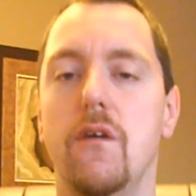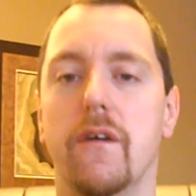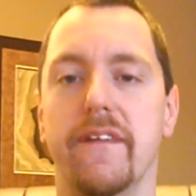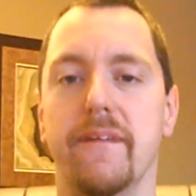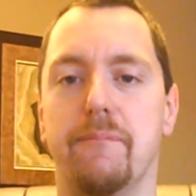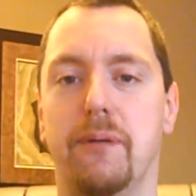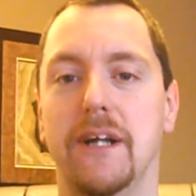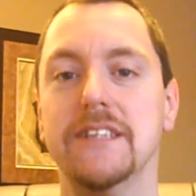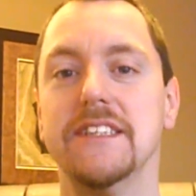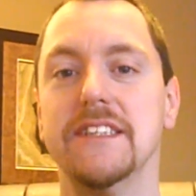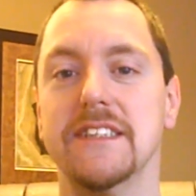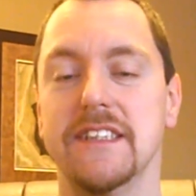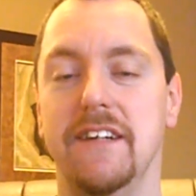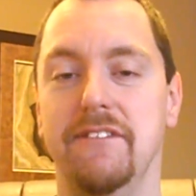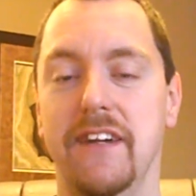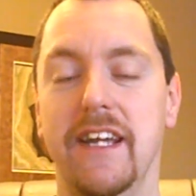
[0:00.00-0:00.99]
or the
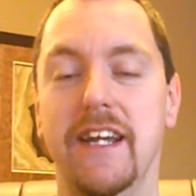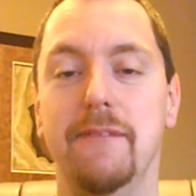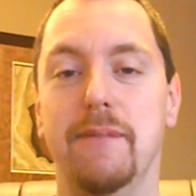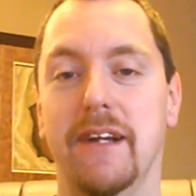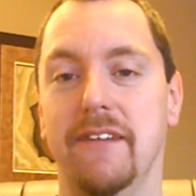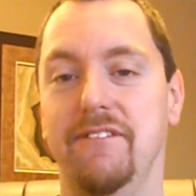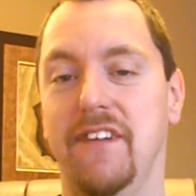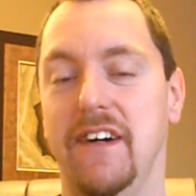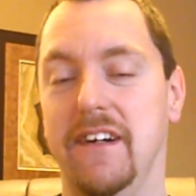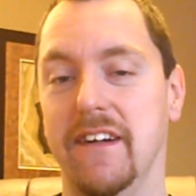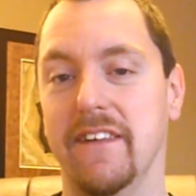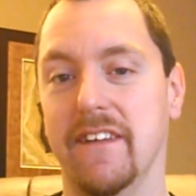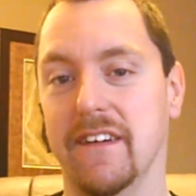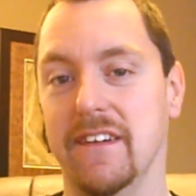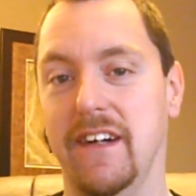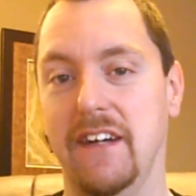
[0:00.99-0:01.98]
presence of anybody
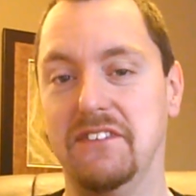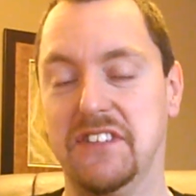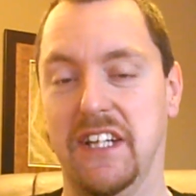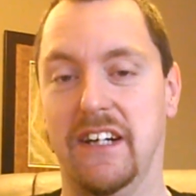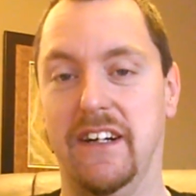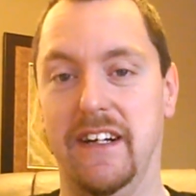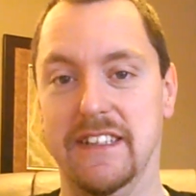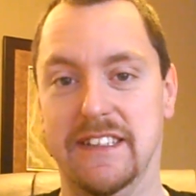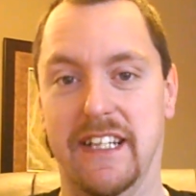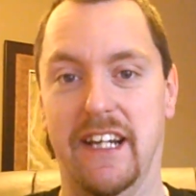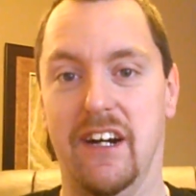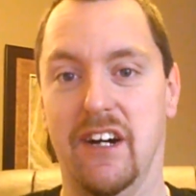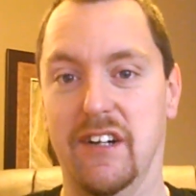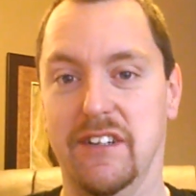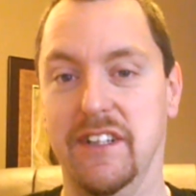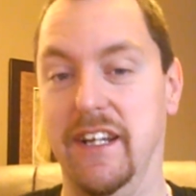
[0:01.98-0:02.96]
following their lifestyle as
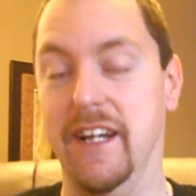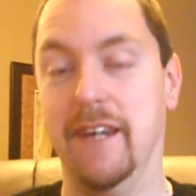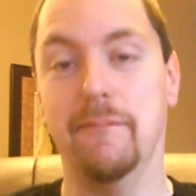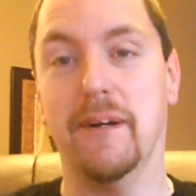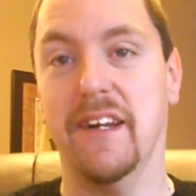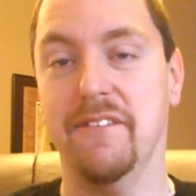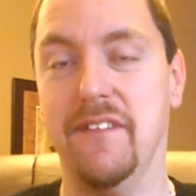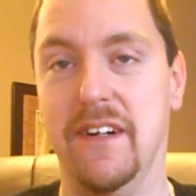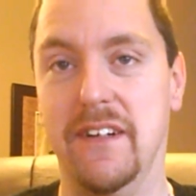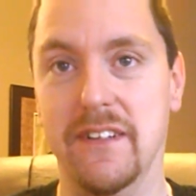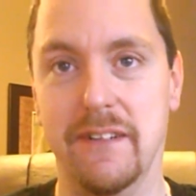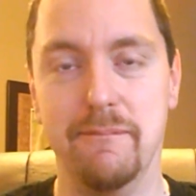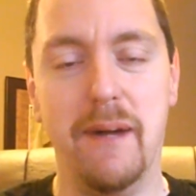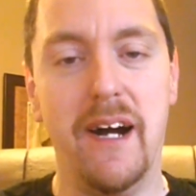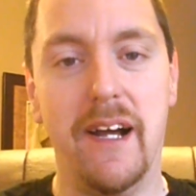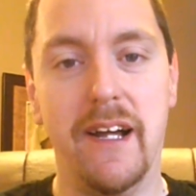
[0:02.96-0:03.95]
they are to anybody
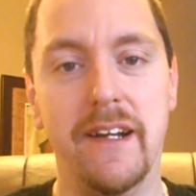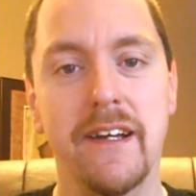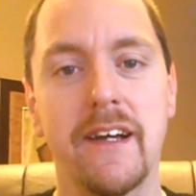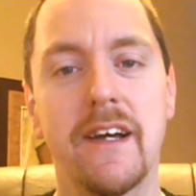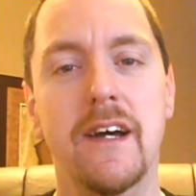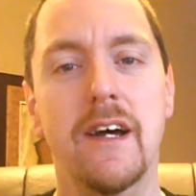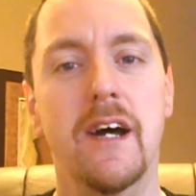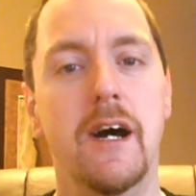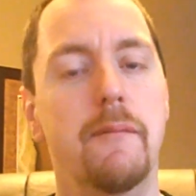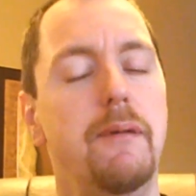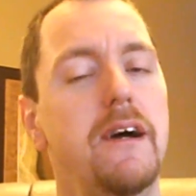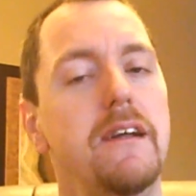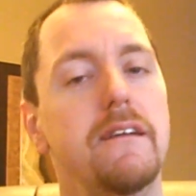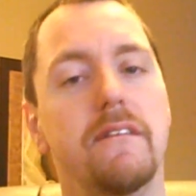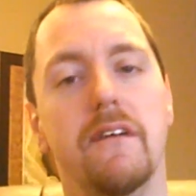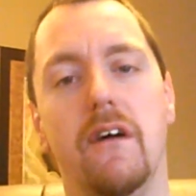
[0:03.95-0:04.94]
following mine,
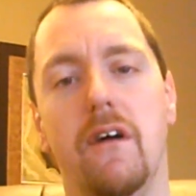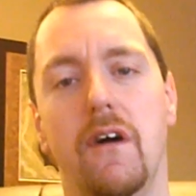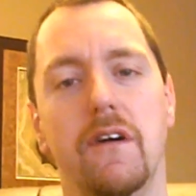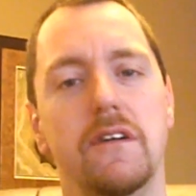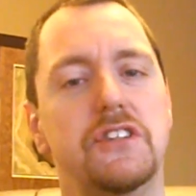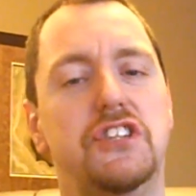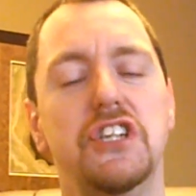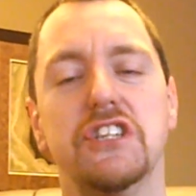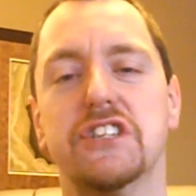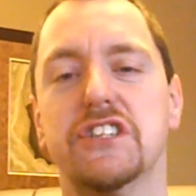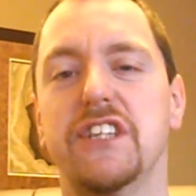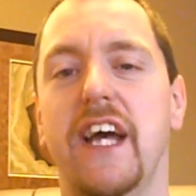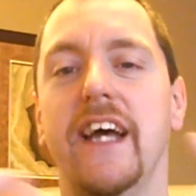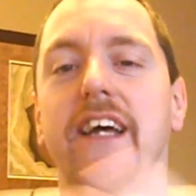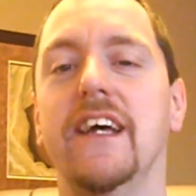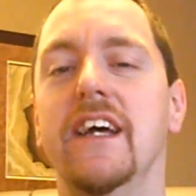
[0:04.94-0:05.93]
but
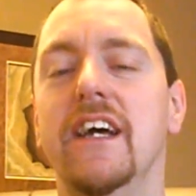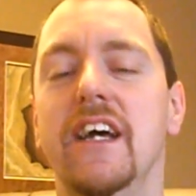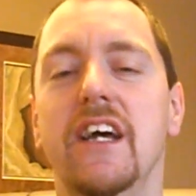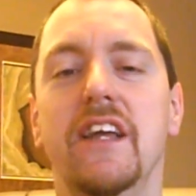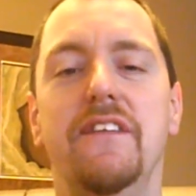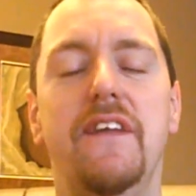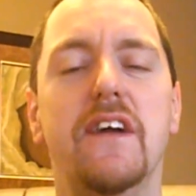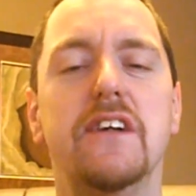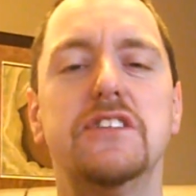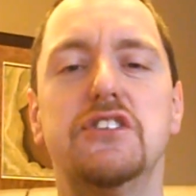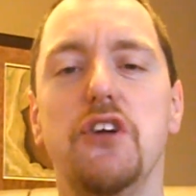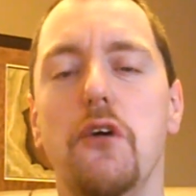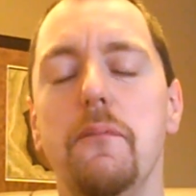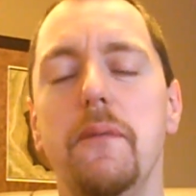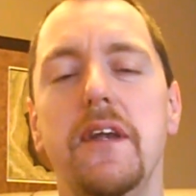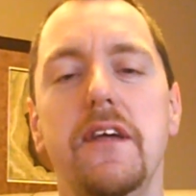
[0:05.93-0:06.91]
just that there's
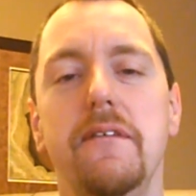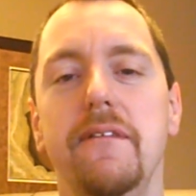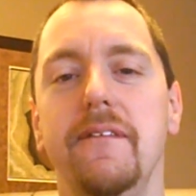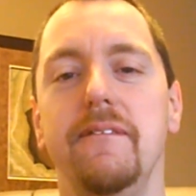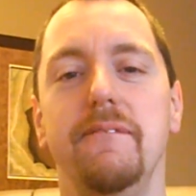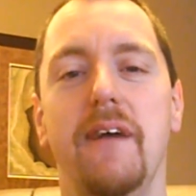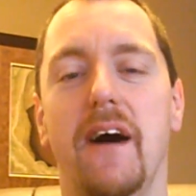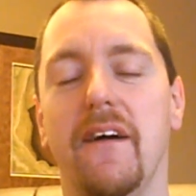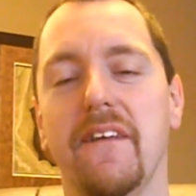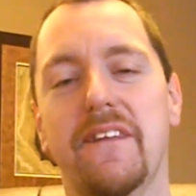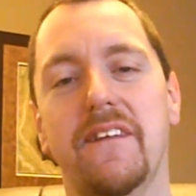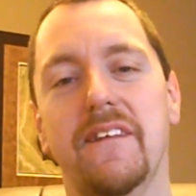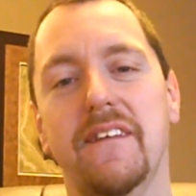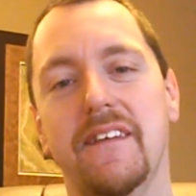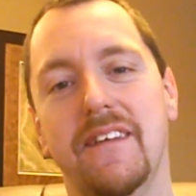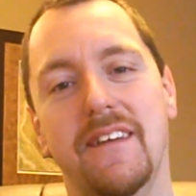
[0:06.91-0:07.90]
so many
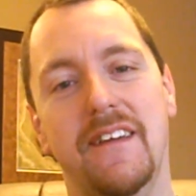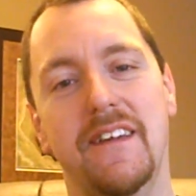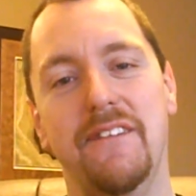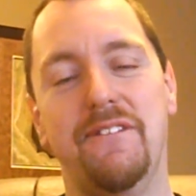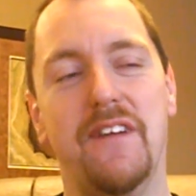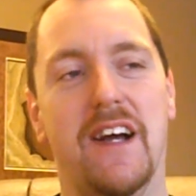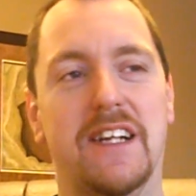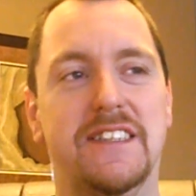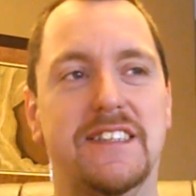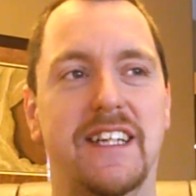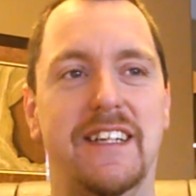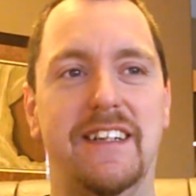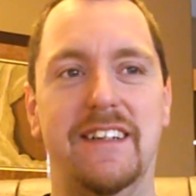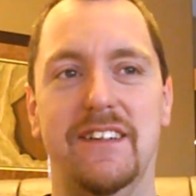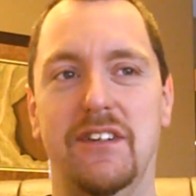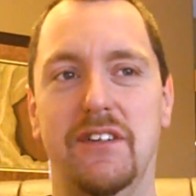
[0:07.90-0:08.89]
health defects,
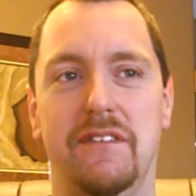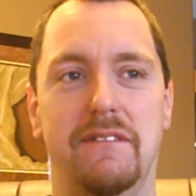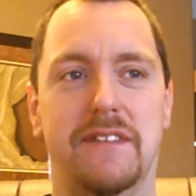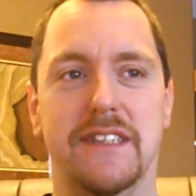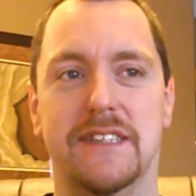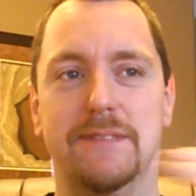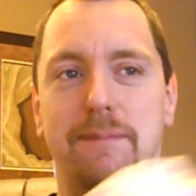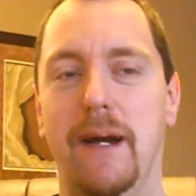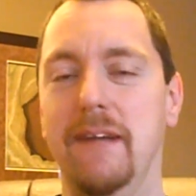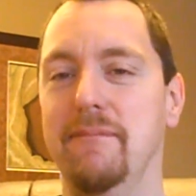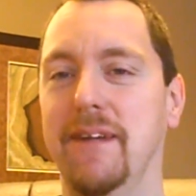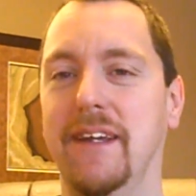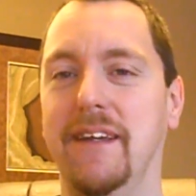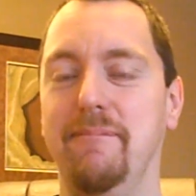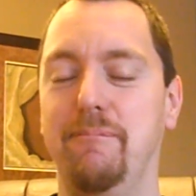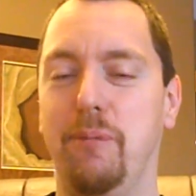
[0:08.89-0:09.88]
and
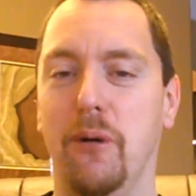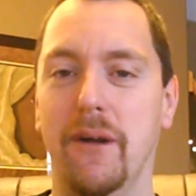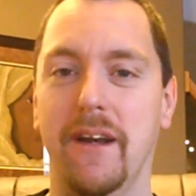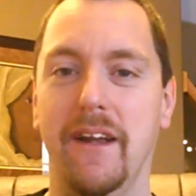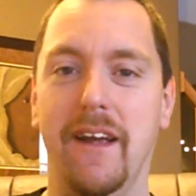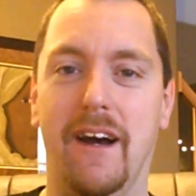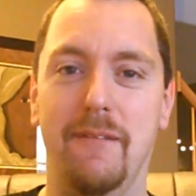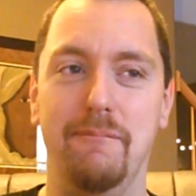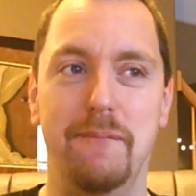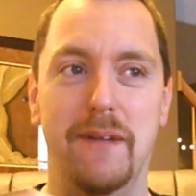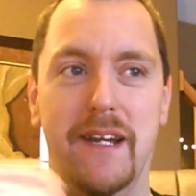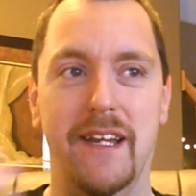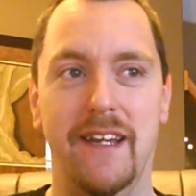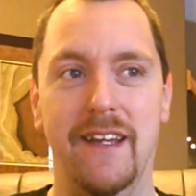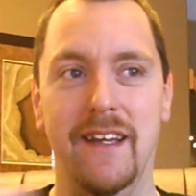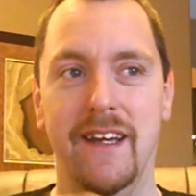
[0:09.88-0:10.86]
despite me pointing out
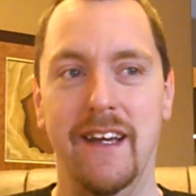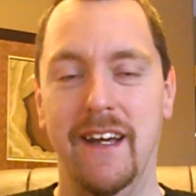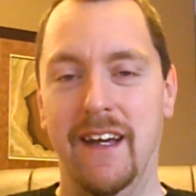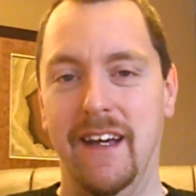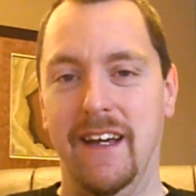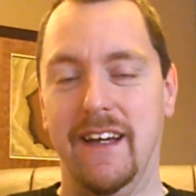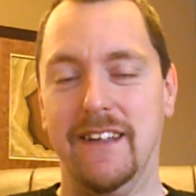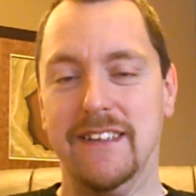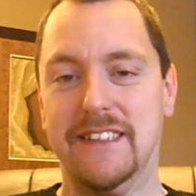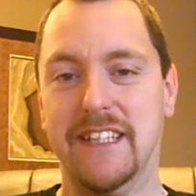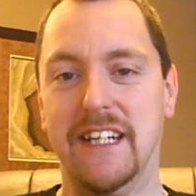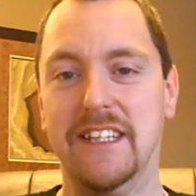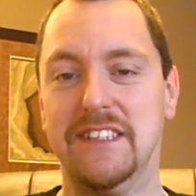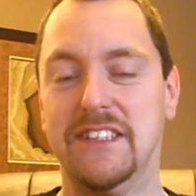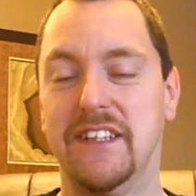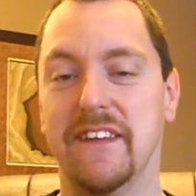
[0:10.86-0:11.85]
many
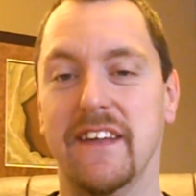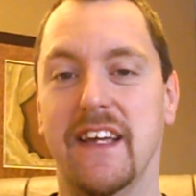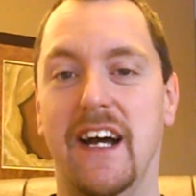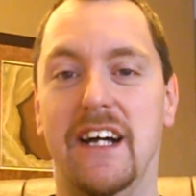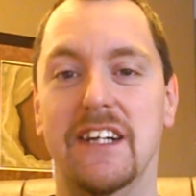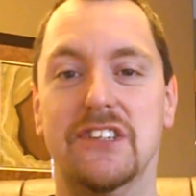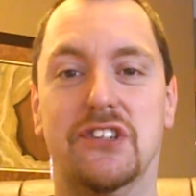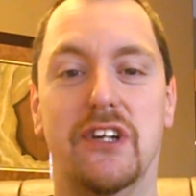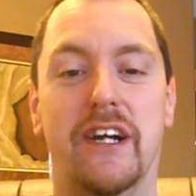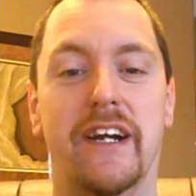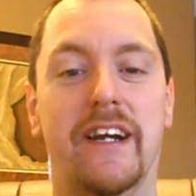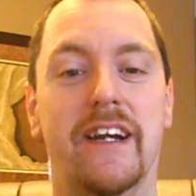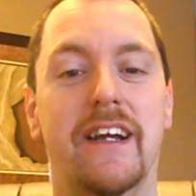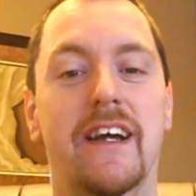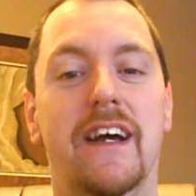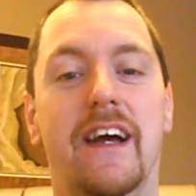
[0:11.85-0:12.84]
studies to the
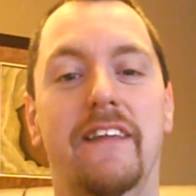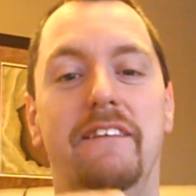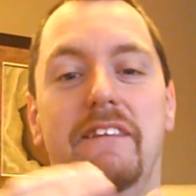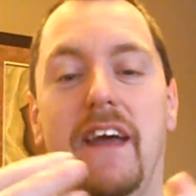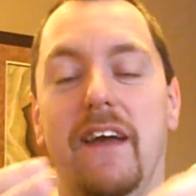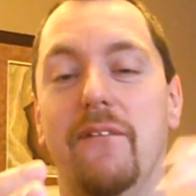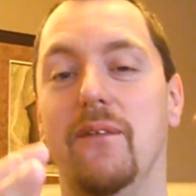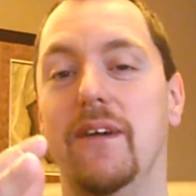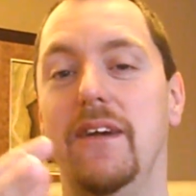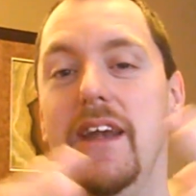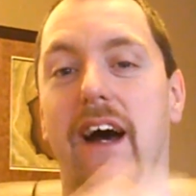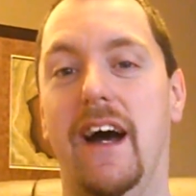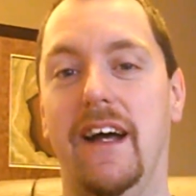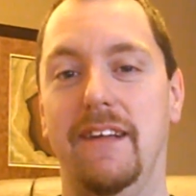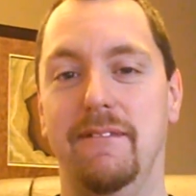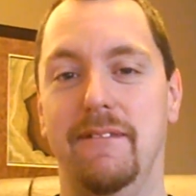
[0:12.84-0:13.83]
contrary, they would
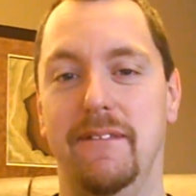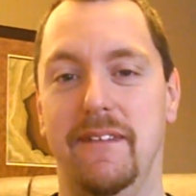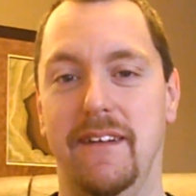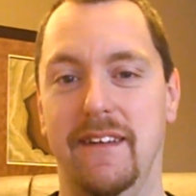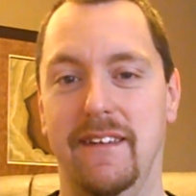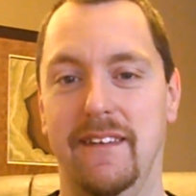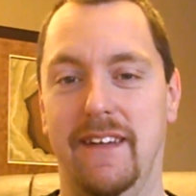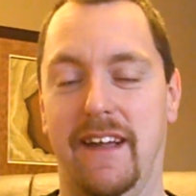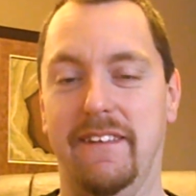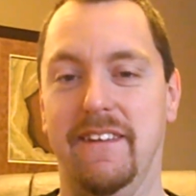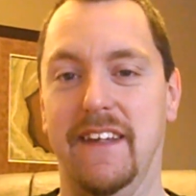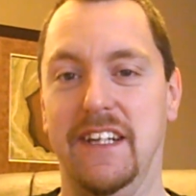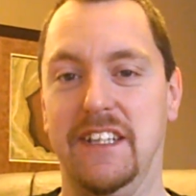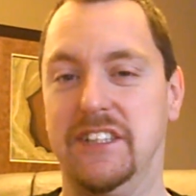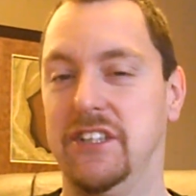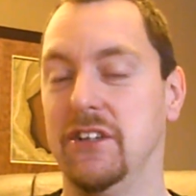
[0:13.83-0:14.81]
not let
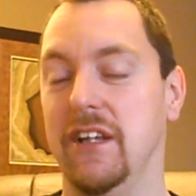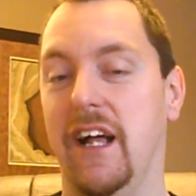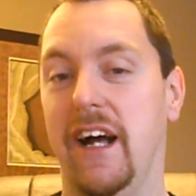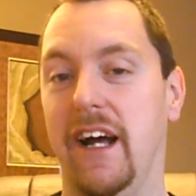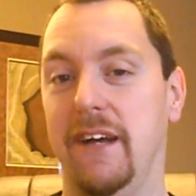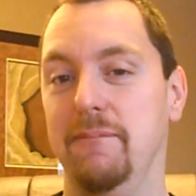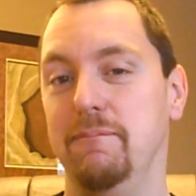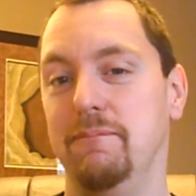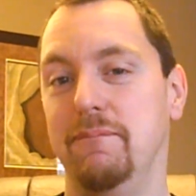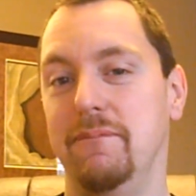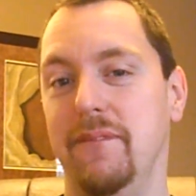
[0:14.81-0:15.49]
the issue lie.